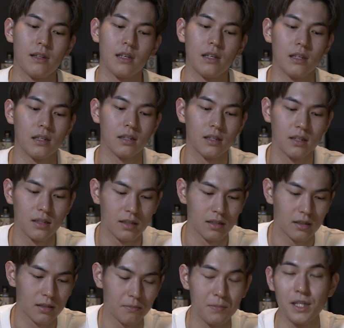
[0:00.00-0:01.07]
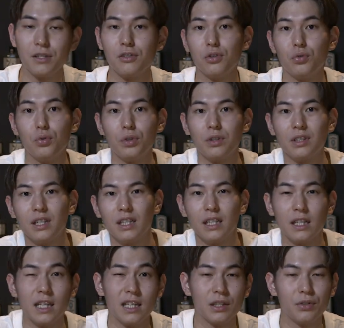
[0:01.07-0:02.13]
the midsole would turn a
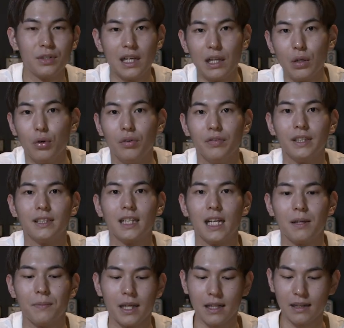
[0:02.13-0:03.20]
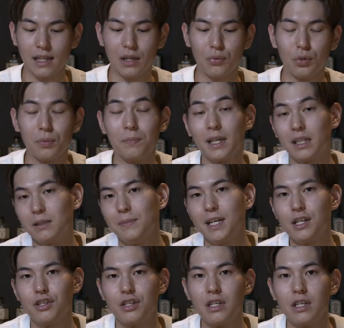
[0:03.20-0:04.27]
little yellow over time, and that would better
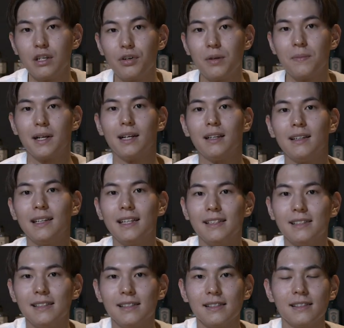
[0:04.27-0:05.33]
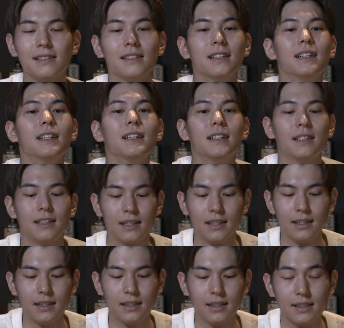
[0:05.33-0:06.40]
match the cream colored laces.
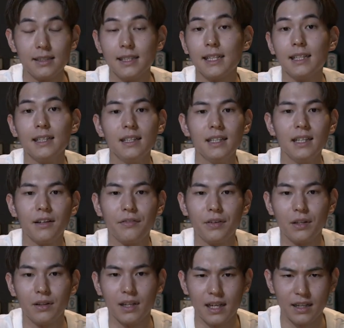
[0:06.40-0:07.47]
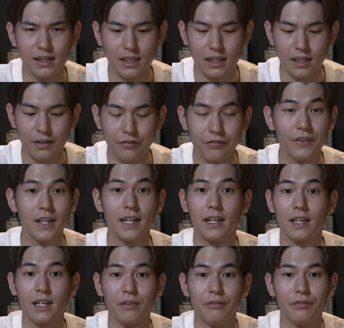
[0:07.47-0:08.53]
Secondly, I felt like the fit
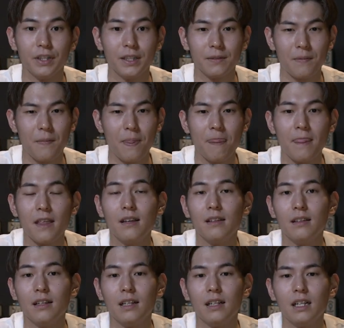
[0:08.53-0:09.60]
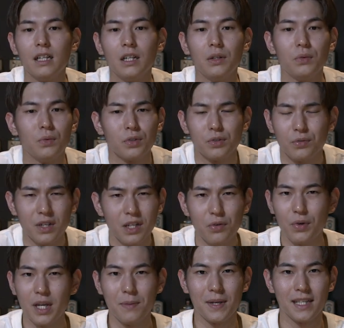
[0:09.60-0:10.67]
and comfort was really
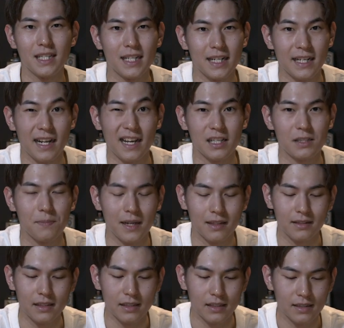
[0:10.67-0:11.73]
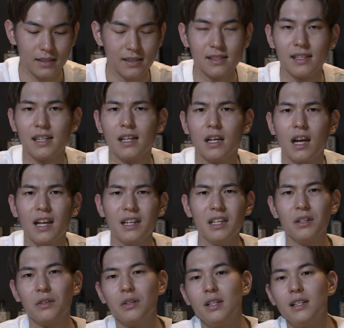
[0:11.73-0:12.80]
way better than I expected, because I
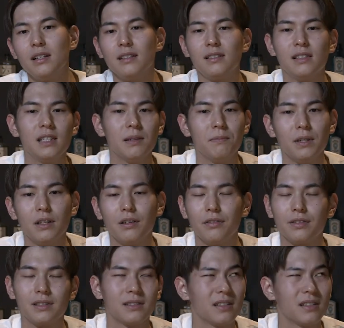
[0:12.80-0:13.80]
did see a bit of